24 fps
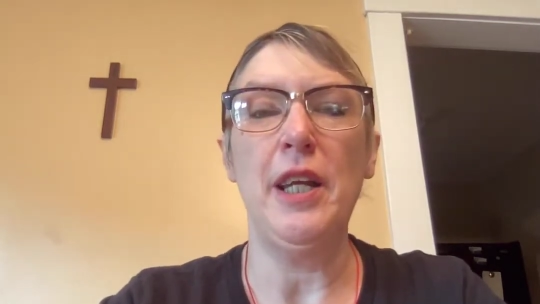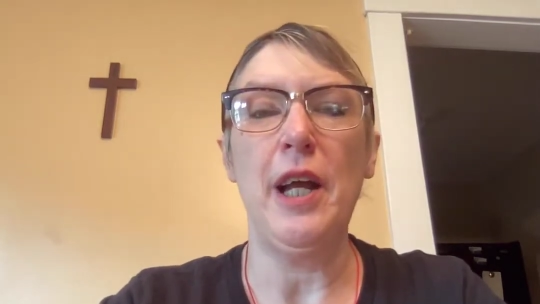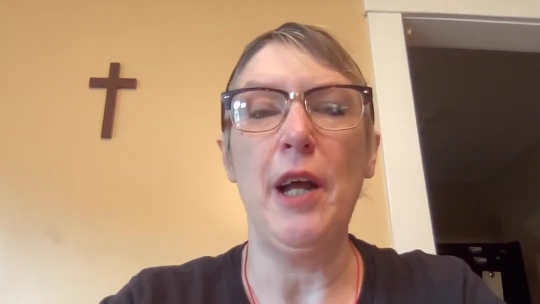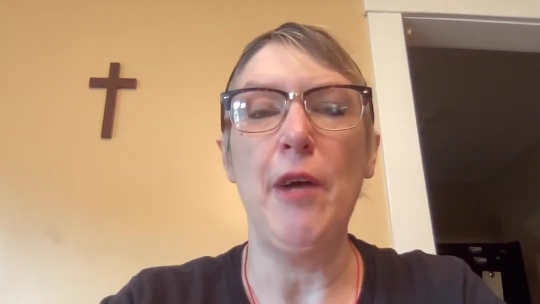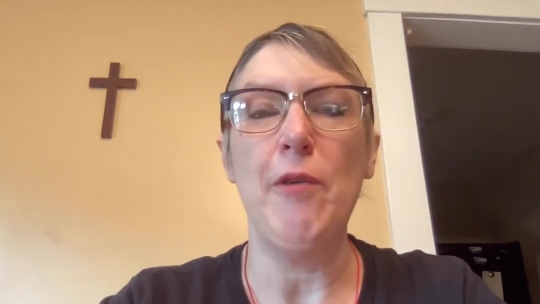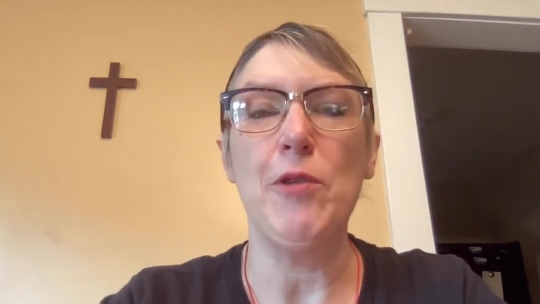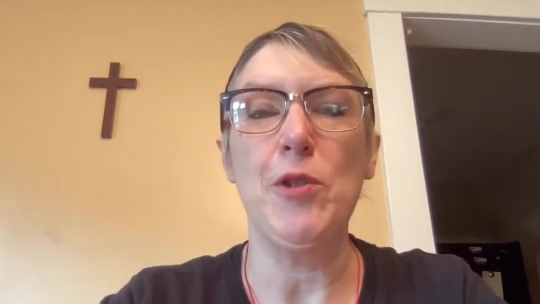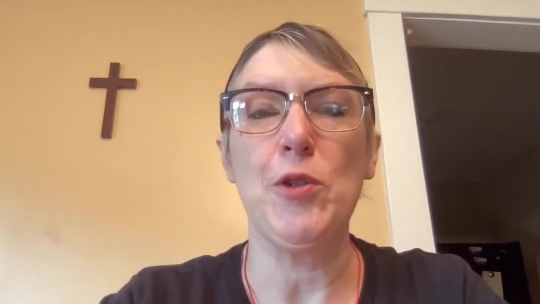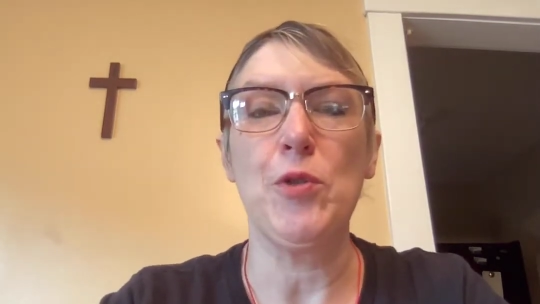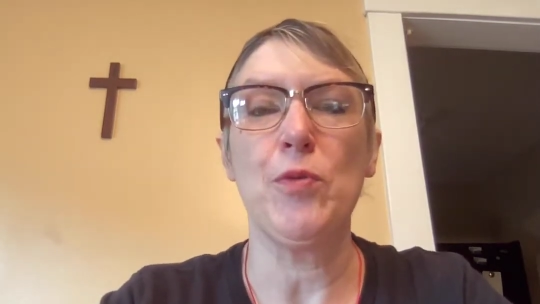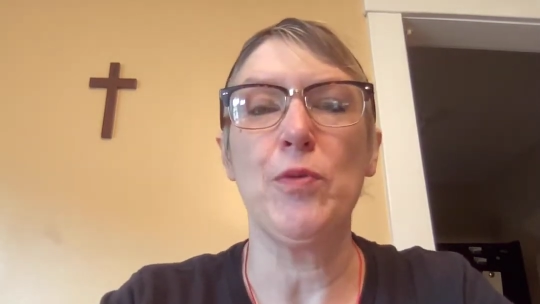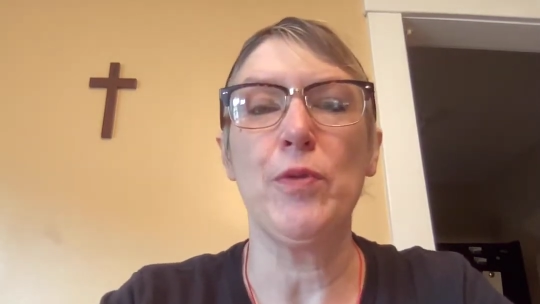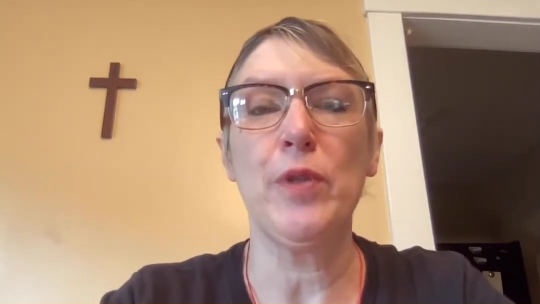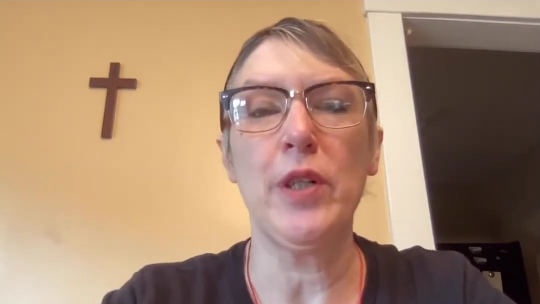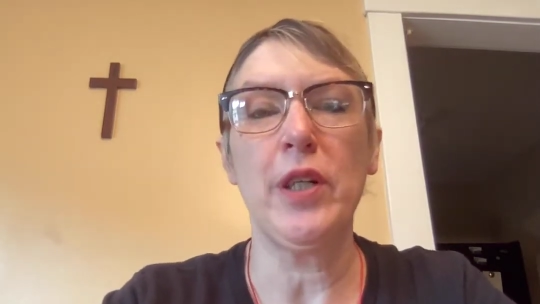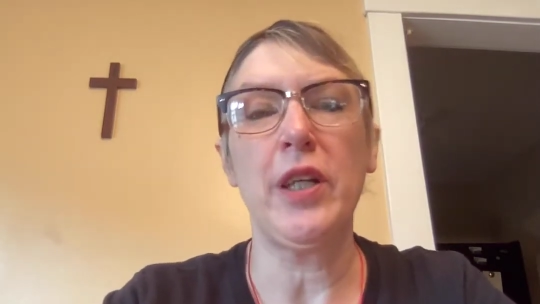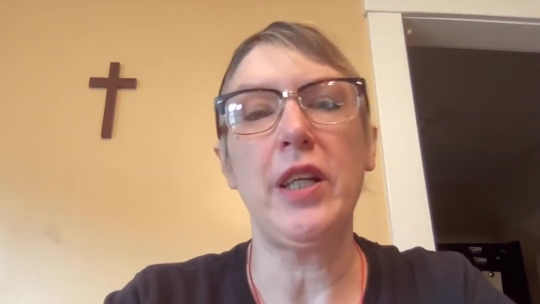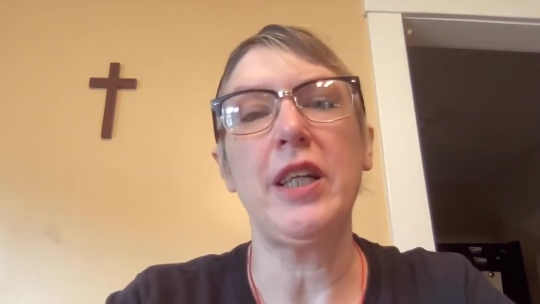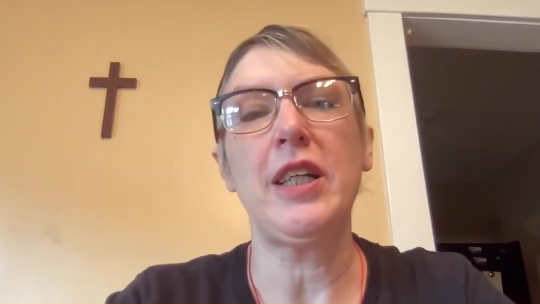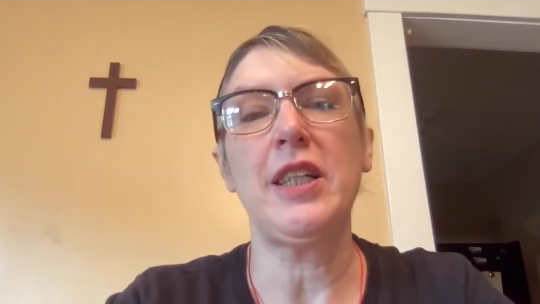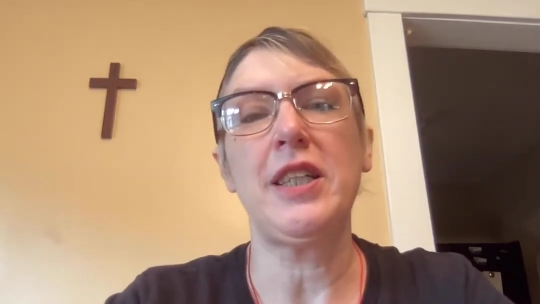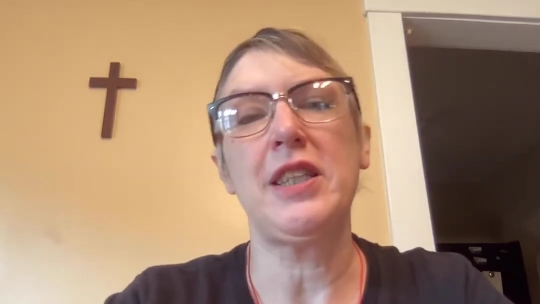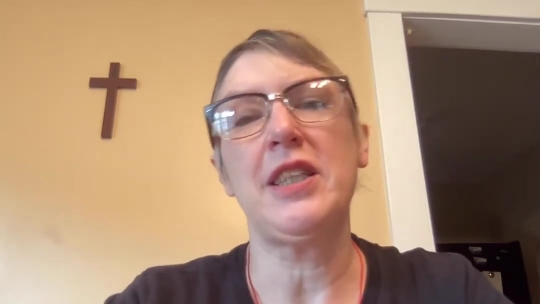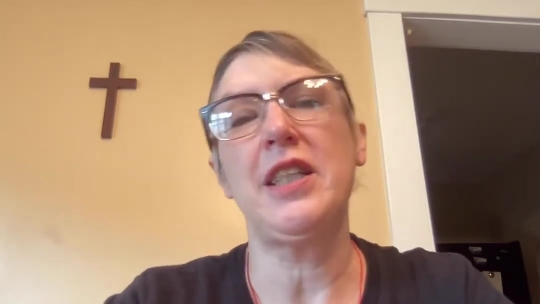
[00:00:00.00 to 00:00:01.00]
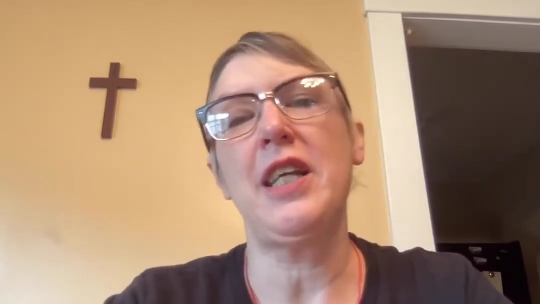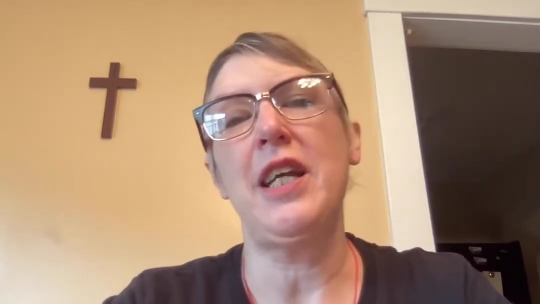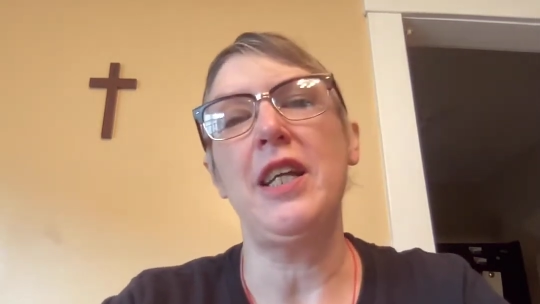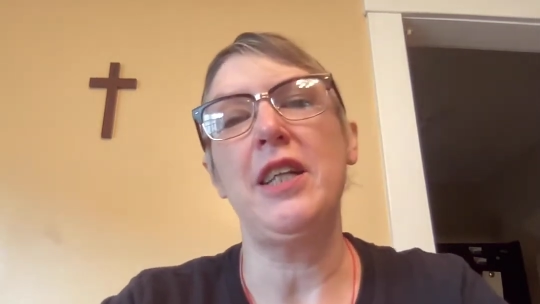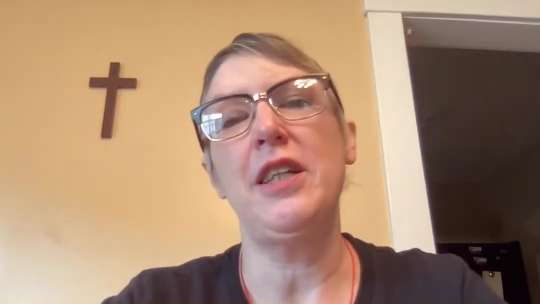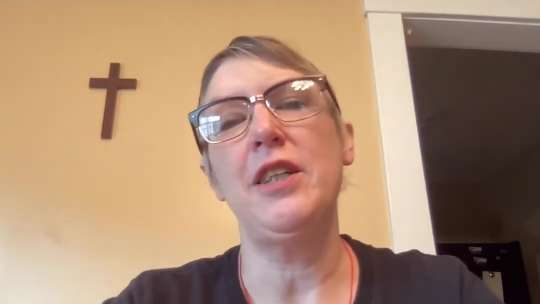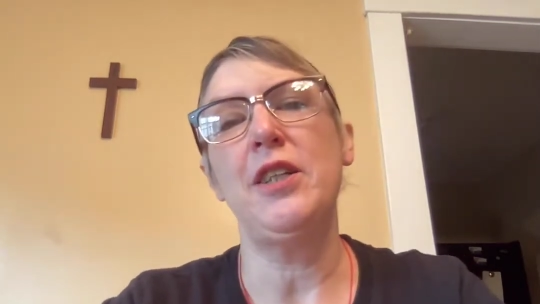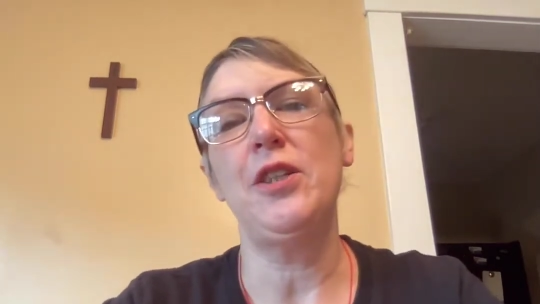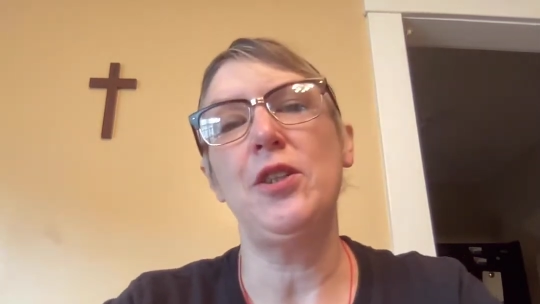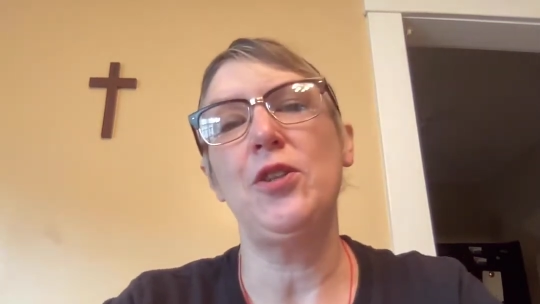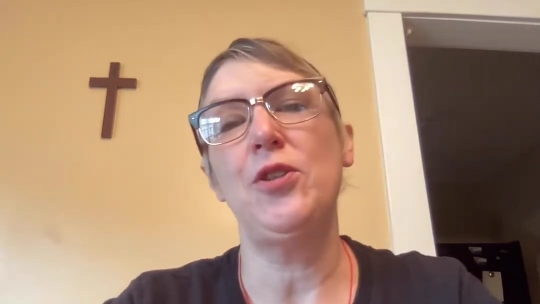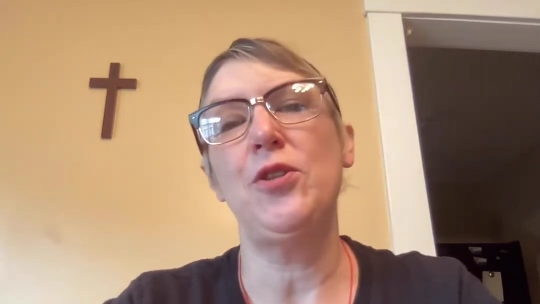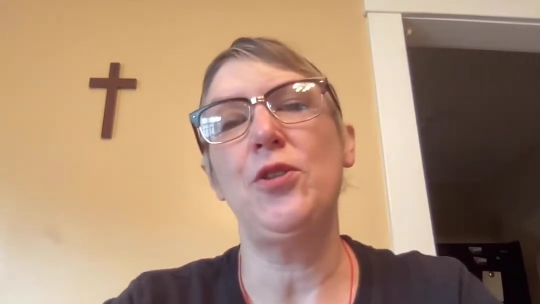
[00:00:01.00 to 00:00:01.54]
I was really excited